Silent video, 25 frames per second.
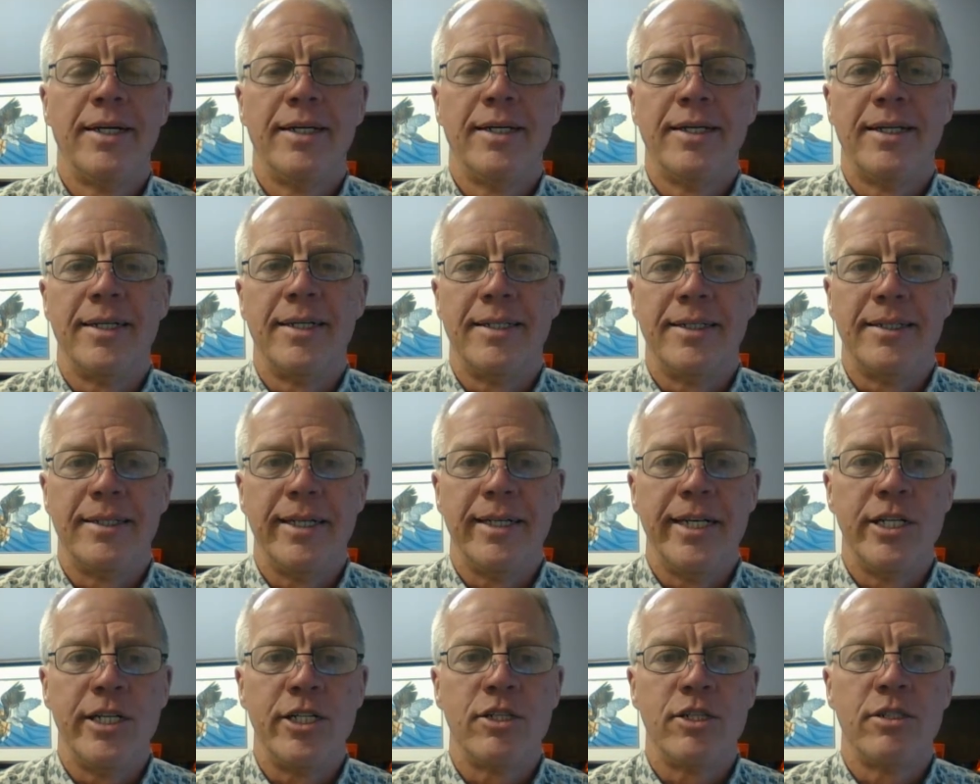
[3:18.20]

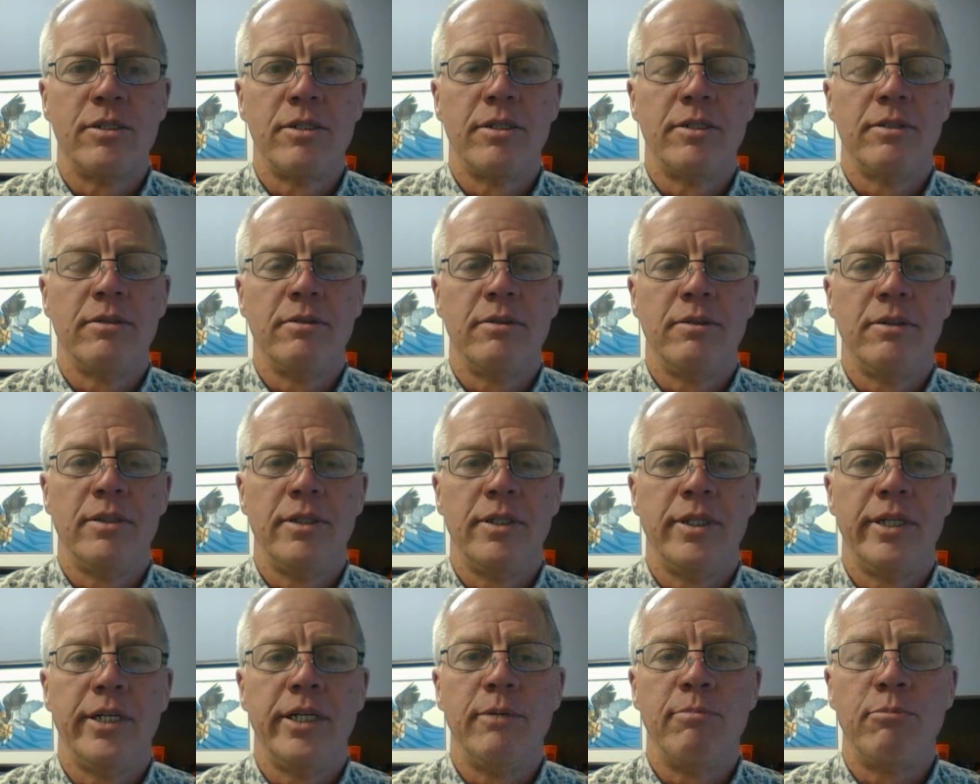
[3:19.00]

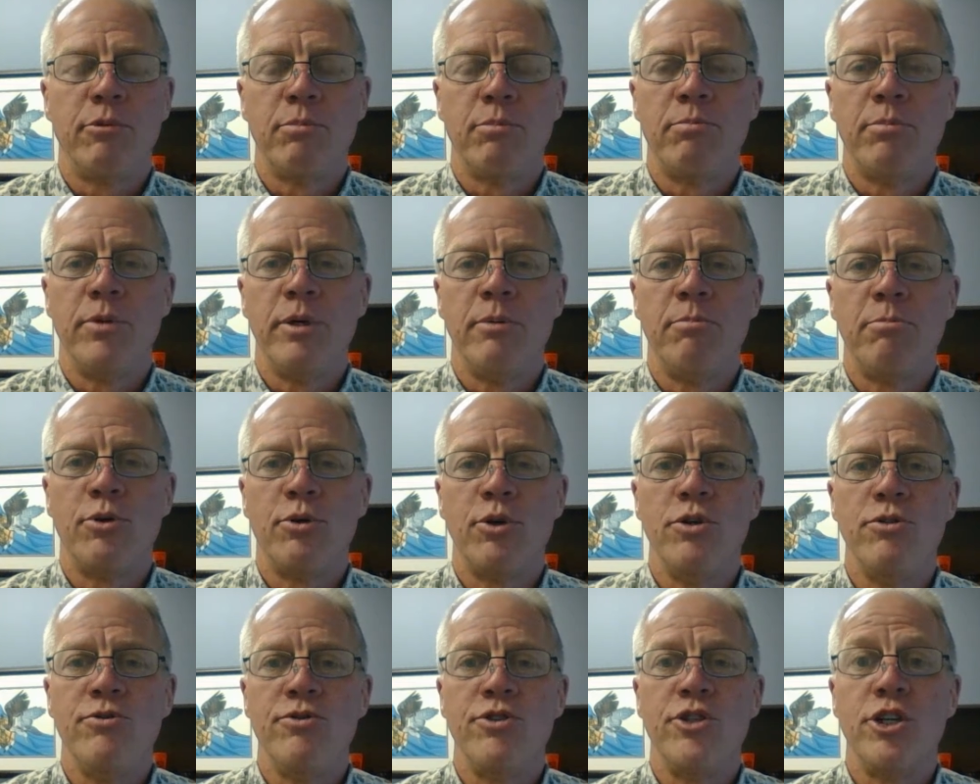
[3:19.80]
it
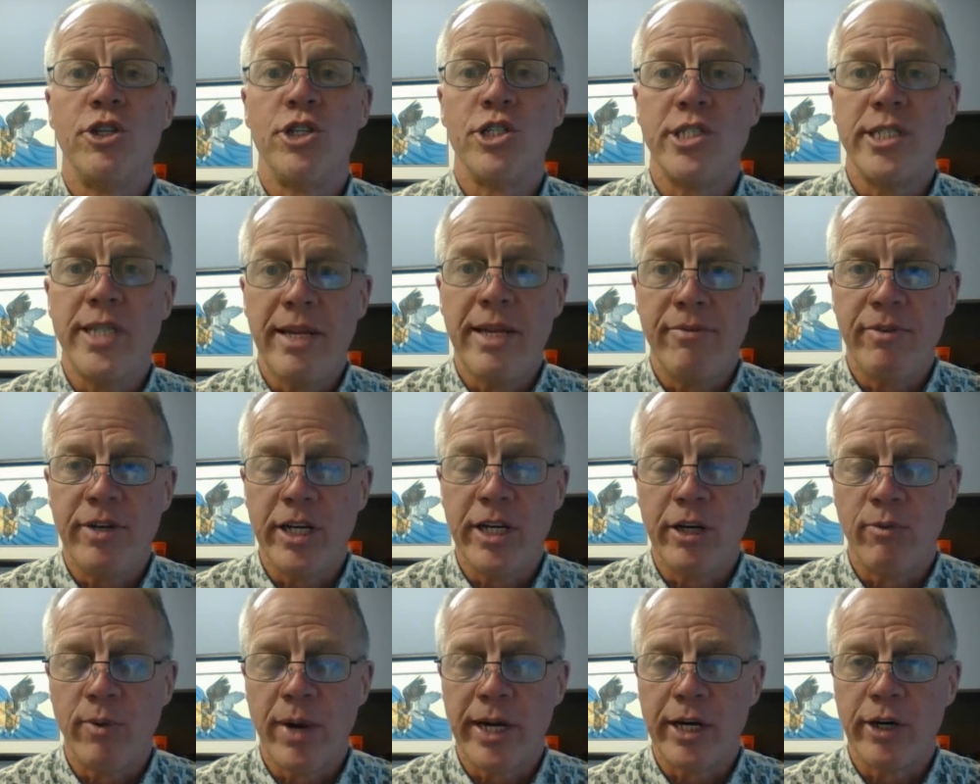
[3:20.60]
improves their
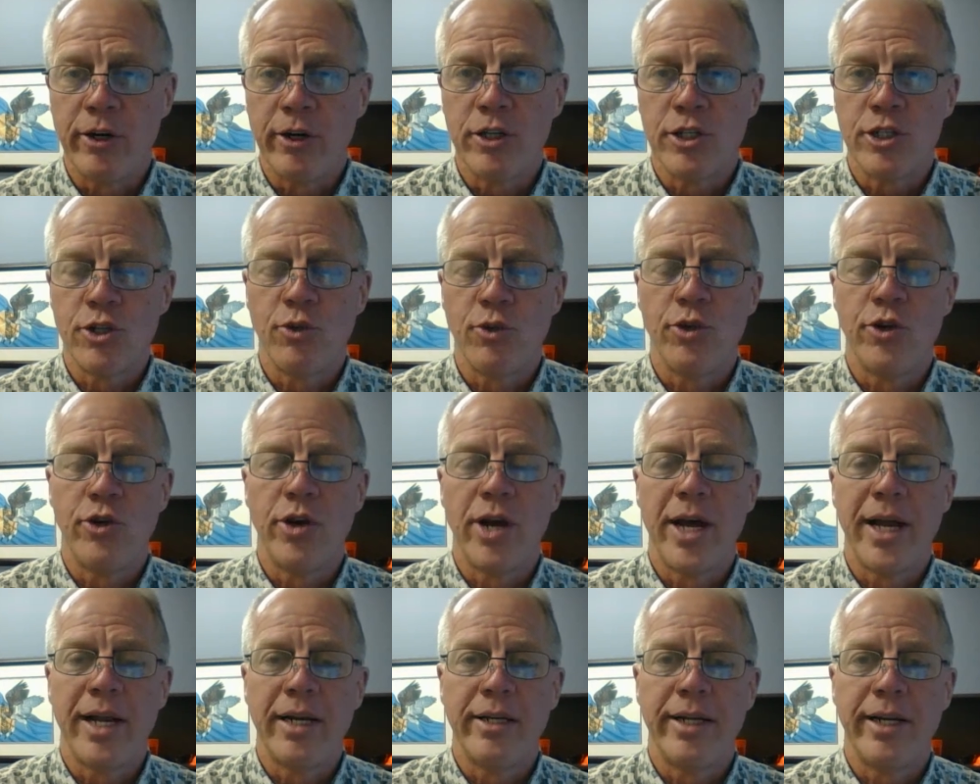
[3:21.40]
safety records, so they
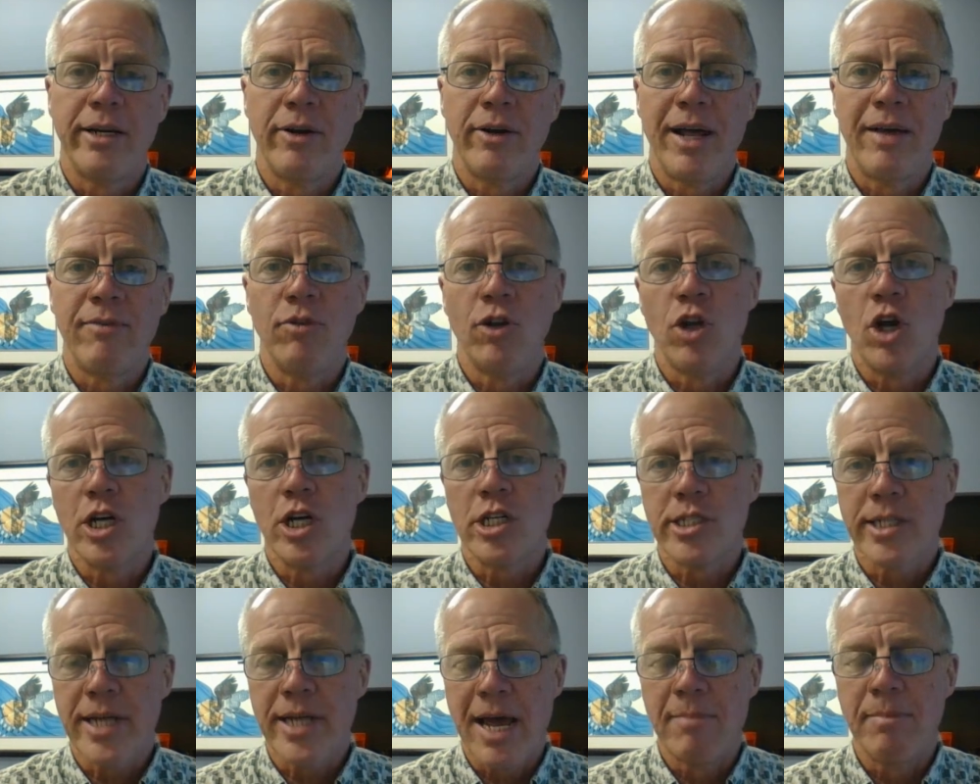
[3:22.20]
don't have
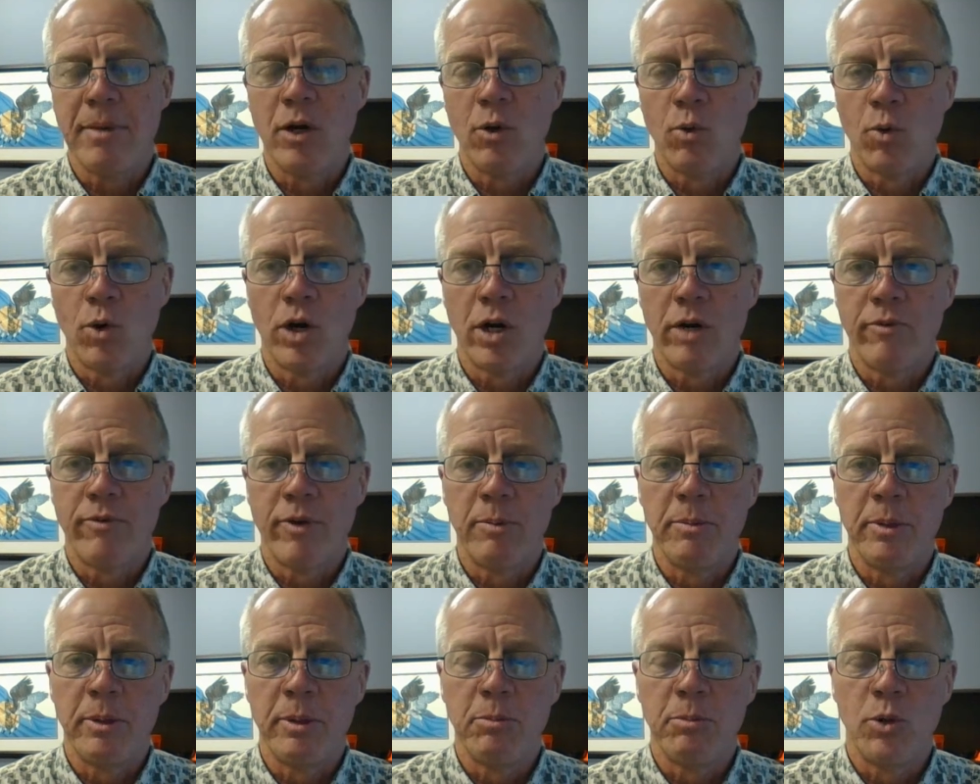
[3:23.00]
lost time at work
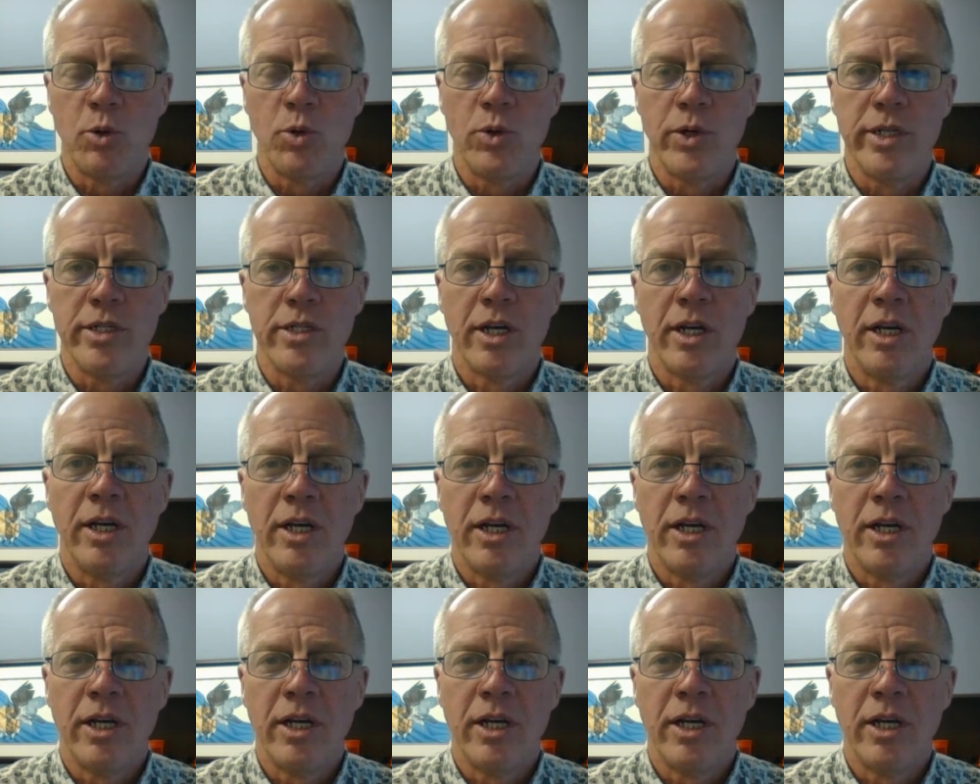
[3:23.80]
from employees.